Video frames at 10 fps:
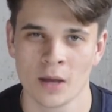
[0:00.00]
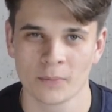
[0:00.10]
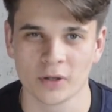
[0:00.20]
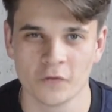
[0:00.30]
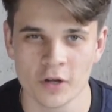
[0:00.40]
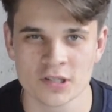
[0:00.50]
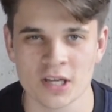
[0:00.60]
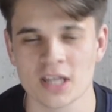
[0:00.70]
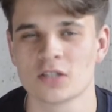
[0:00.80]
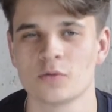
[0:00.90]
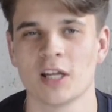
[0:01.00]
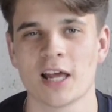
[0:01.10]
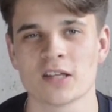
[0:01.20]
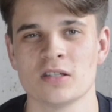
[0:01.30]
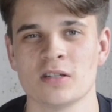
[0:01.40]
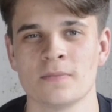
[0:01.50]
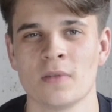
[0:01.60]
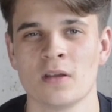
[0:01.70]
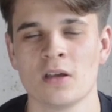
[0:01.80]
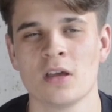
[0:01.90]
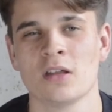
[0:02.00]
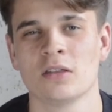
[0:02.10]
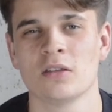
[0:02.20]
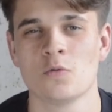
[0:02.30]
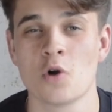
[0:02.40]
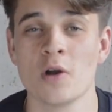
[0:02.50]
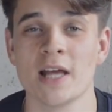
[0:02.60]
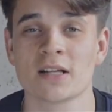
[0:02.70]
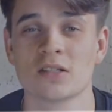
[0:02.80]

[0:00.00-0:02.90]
But first a history lesson. The Rolex